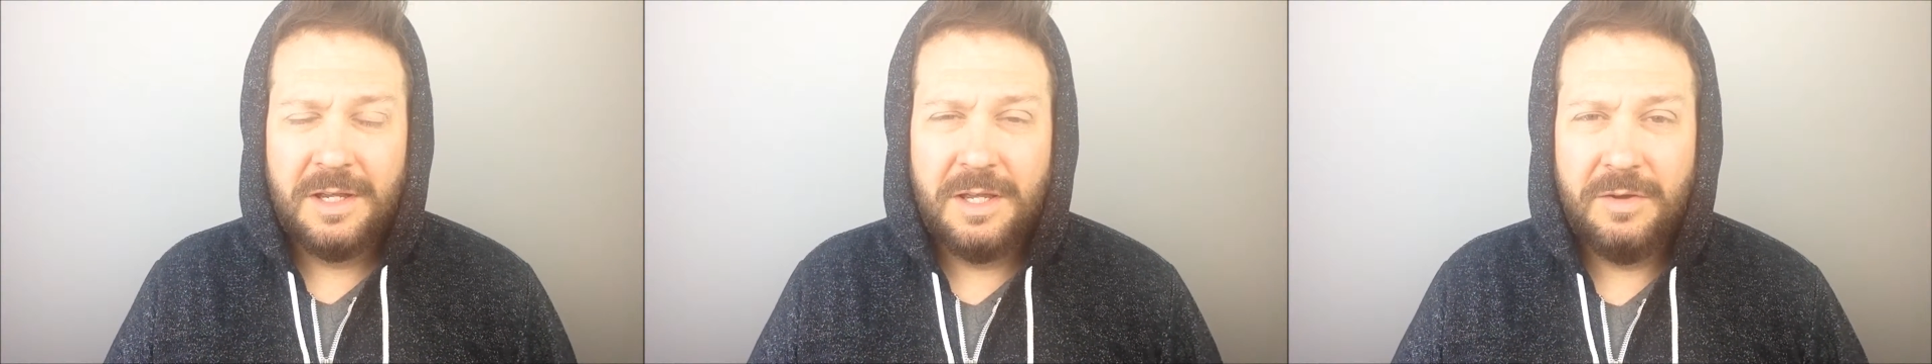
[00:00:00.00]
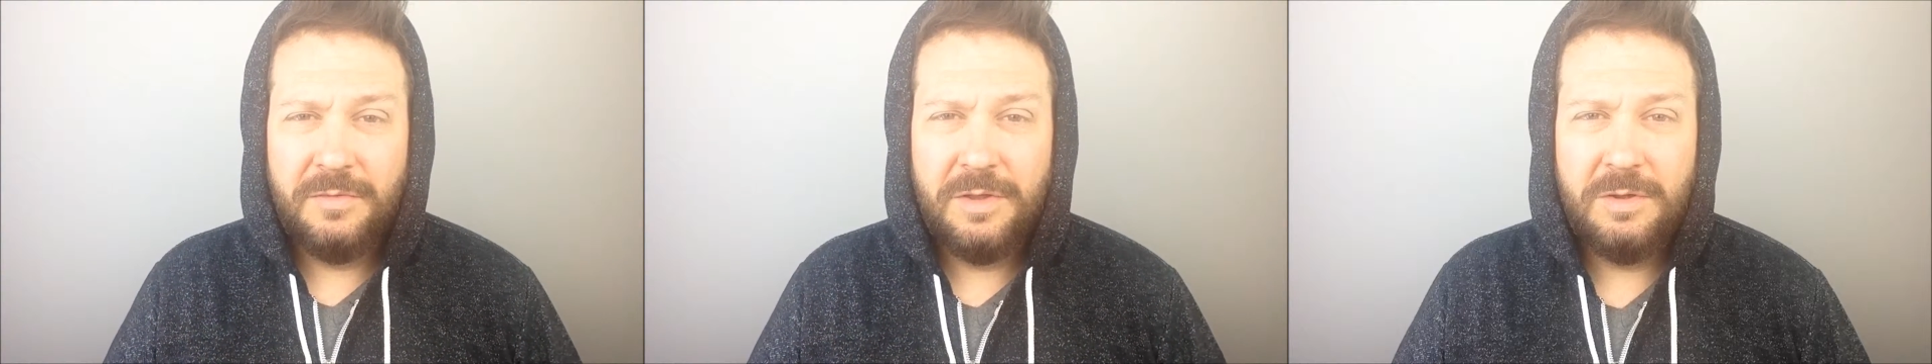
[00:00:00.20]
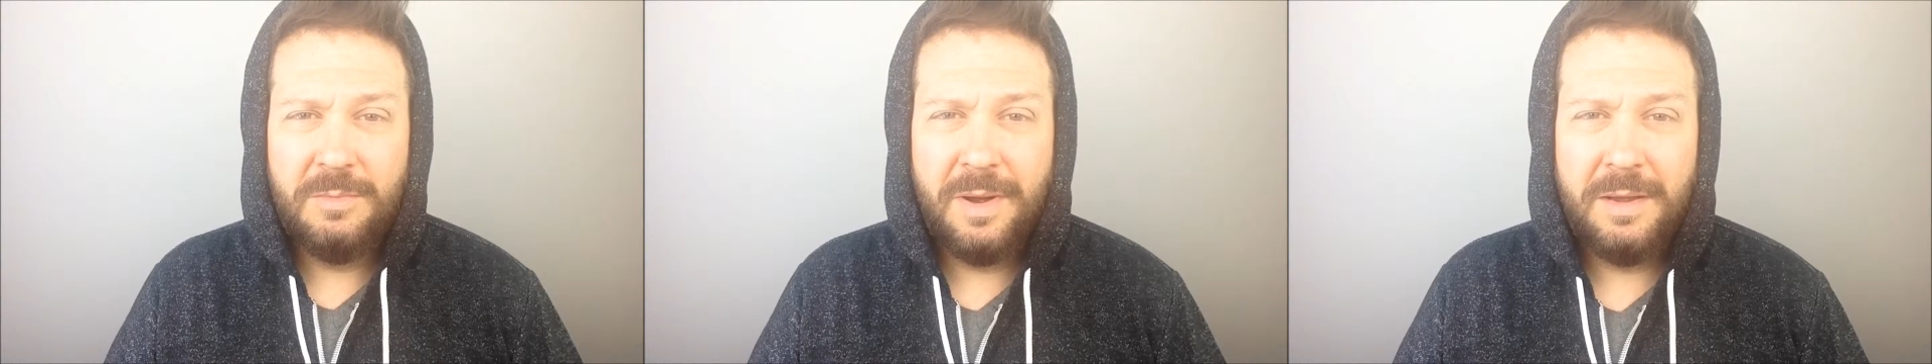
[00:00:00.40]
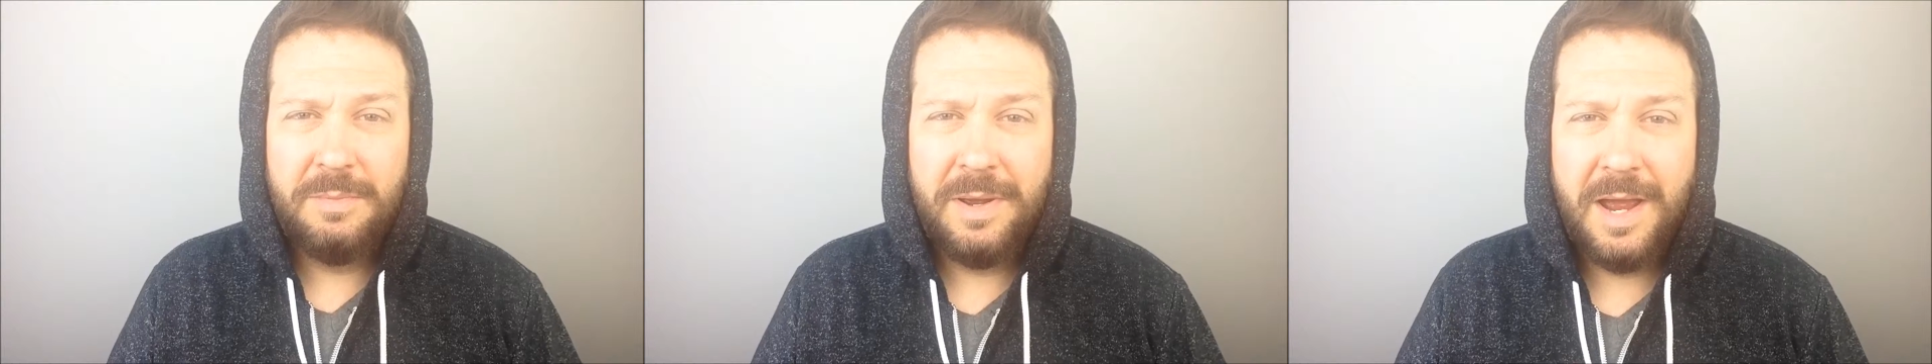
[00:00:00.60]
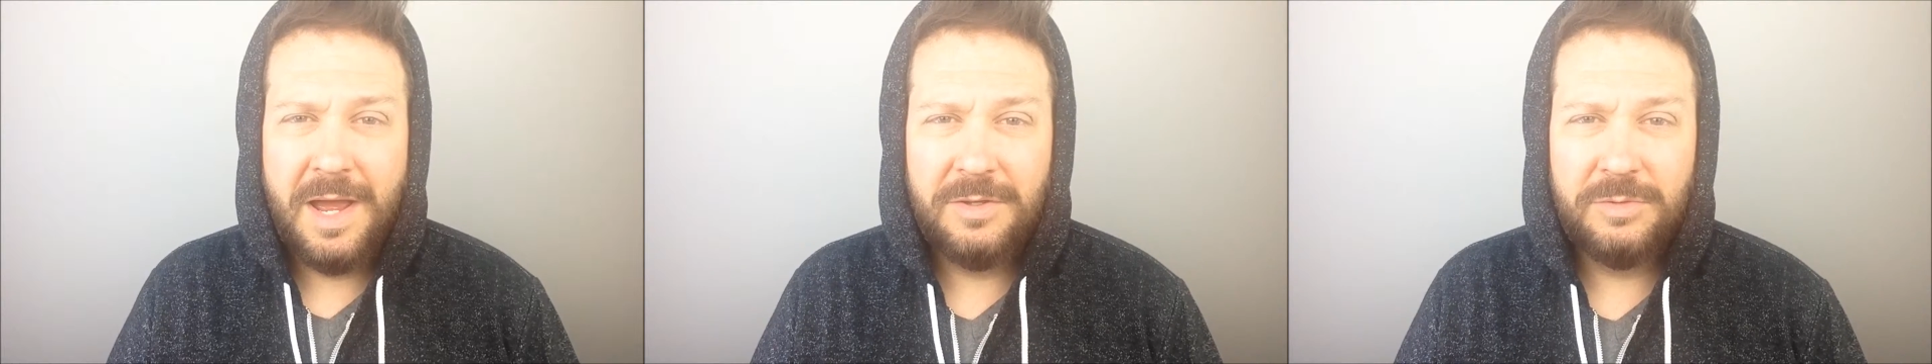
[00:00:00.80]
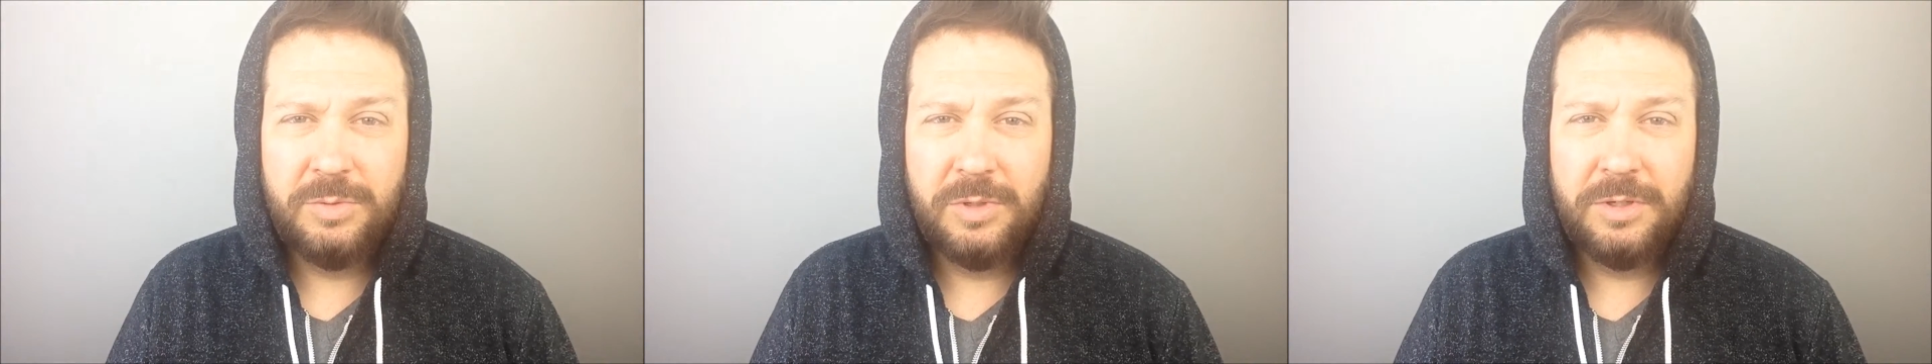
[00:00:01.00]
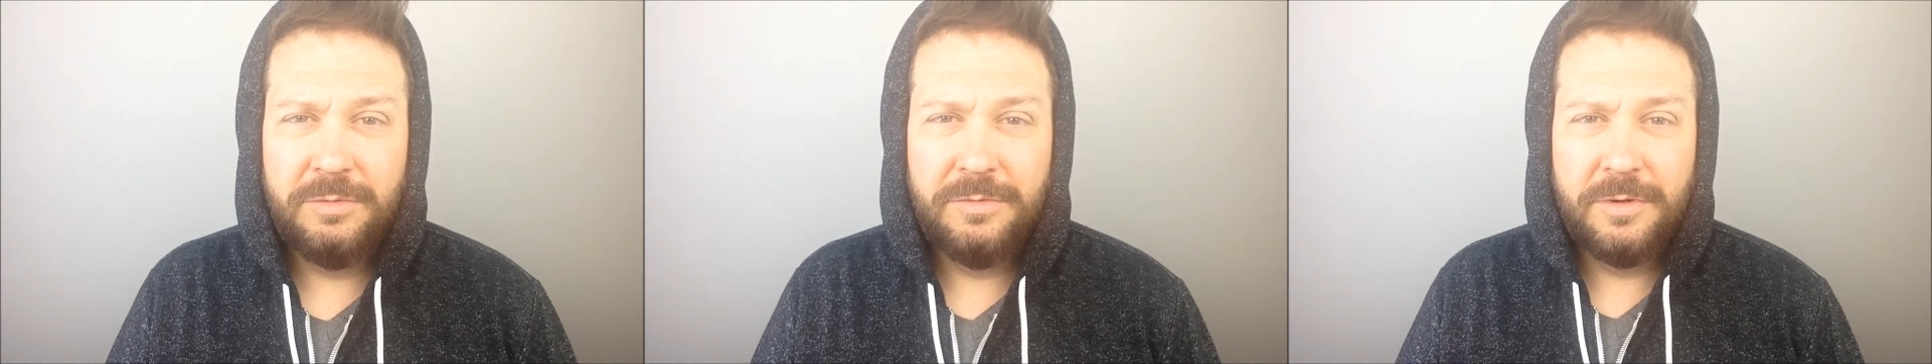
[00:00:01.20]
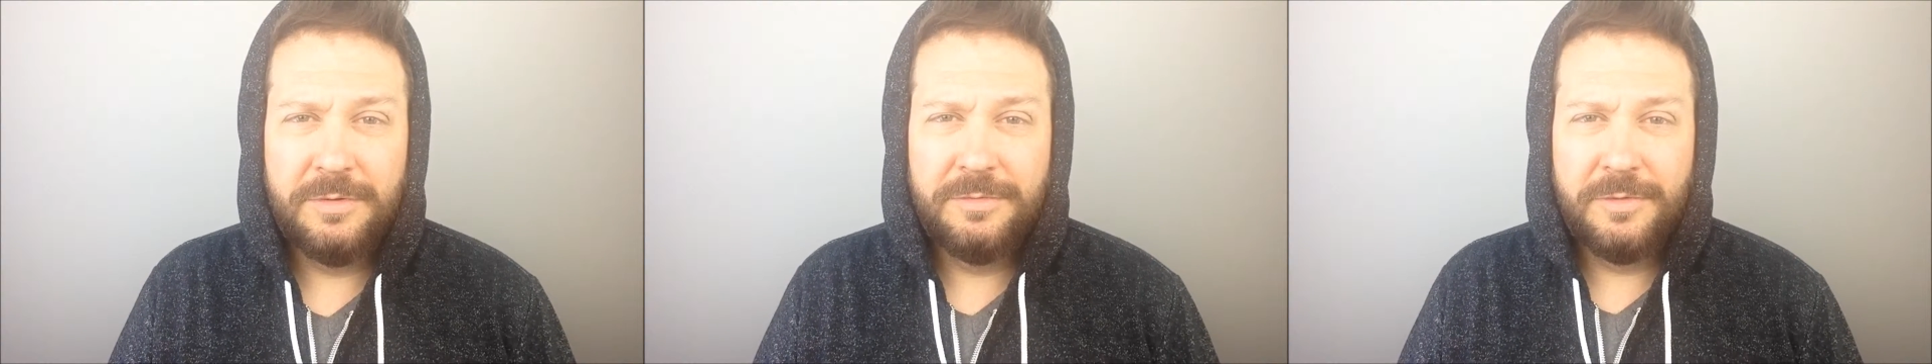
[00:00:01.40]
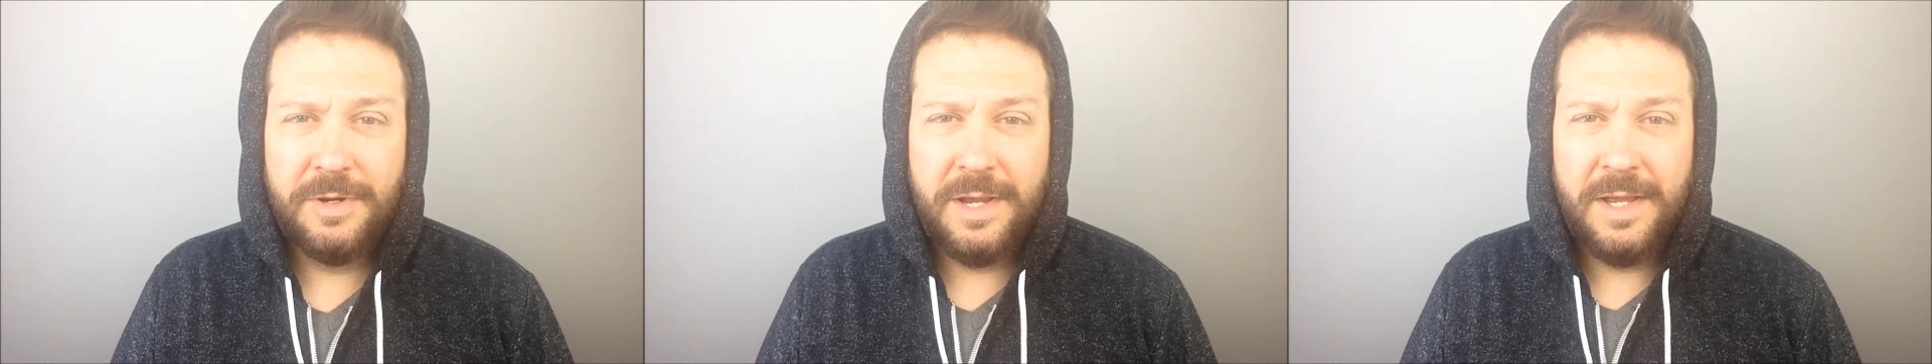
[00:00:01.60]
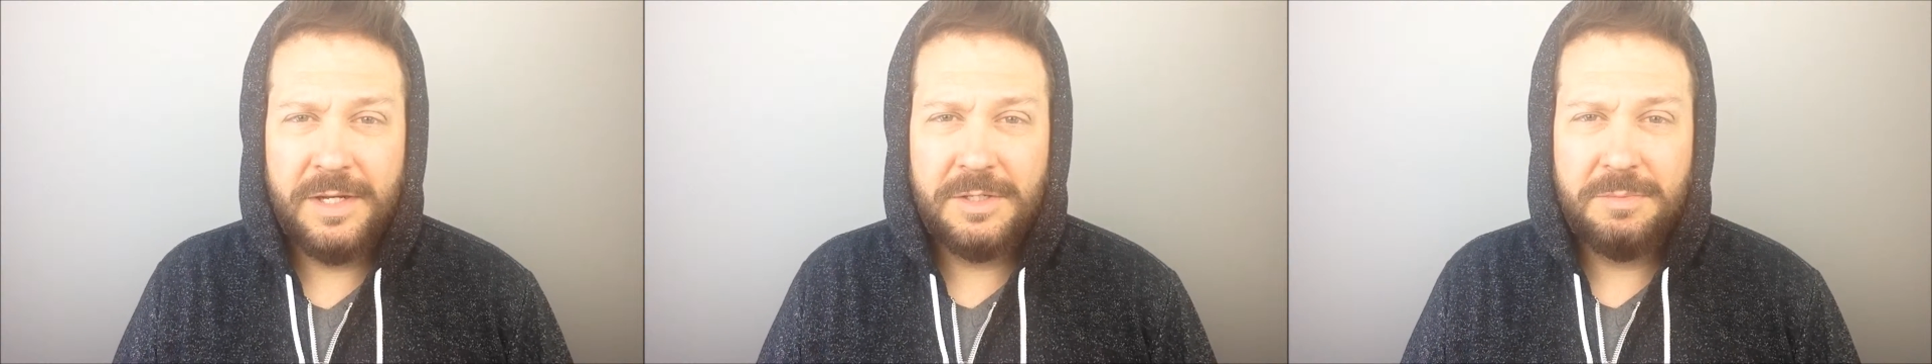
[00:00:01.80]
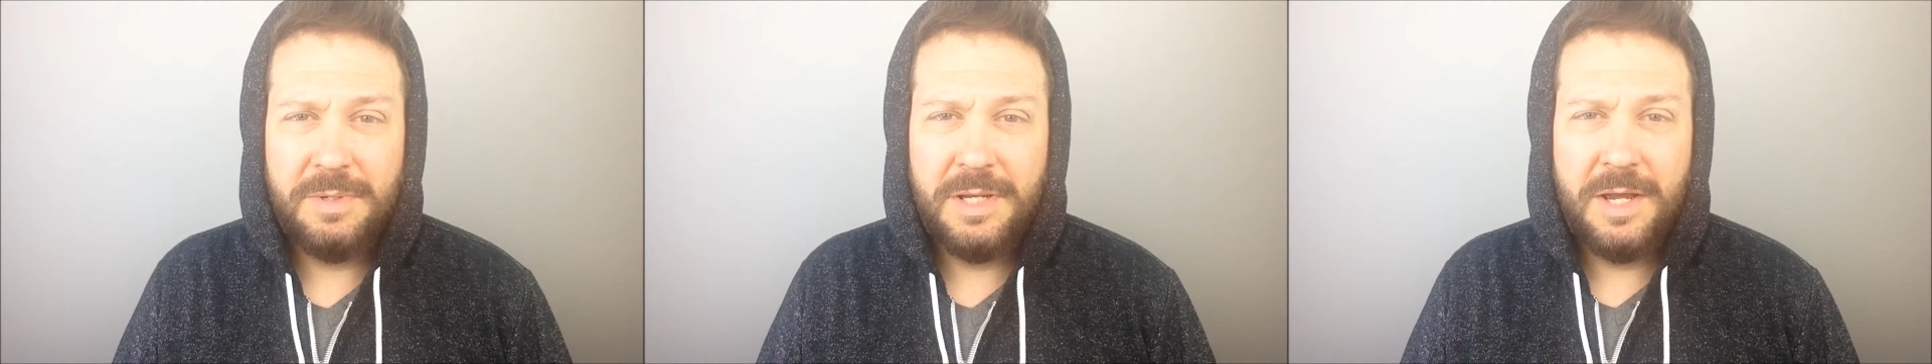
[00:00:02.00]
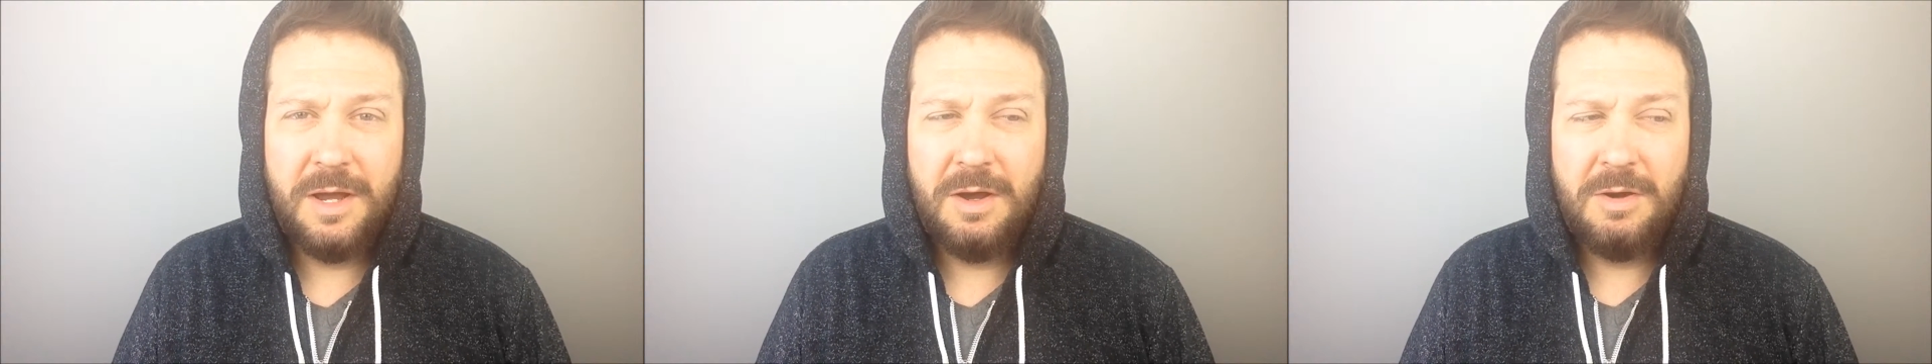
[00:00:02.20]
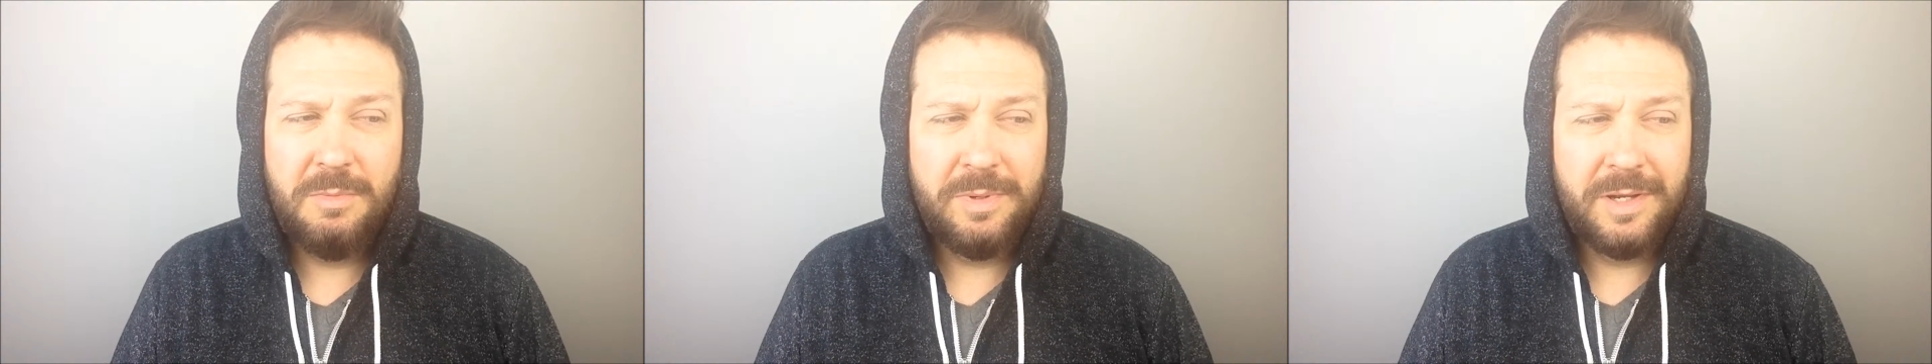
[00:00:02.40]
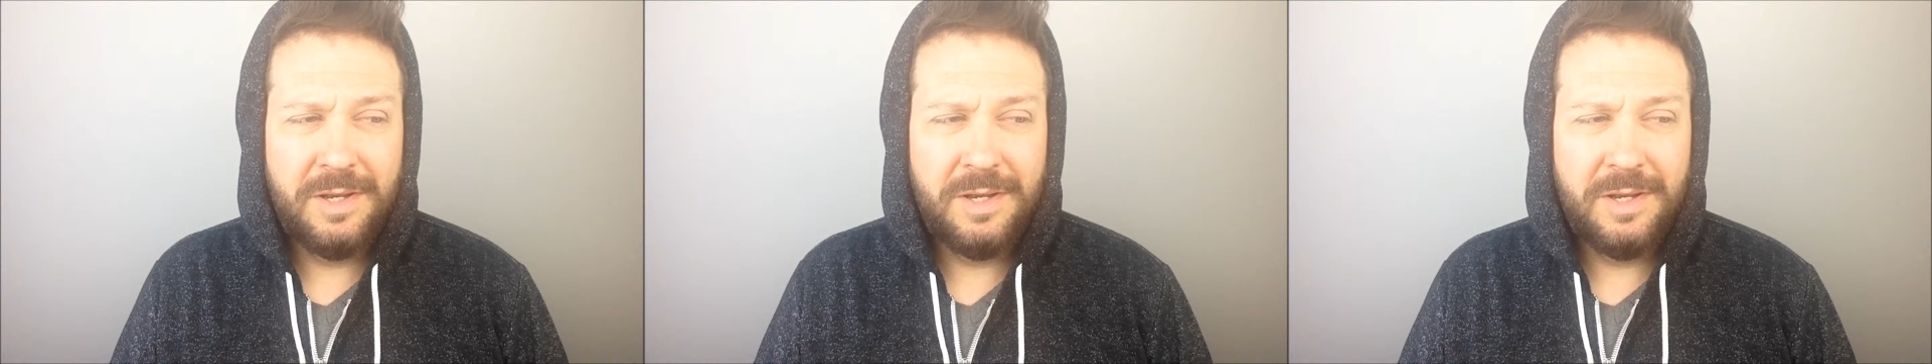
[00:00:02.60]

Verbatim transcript: give you my password for free HBO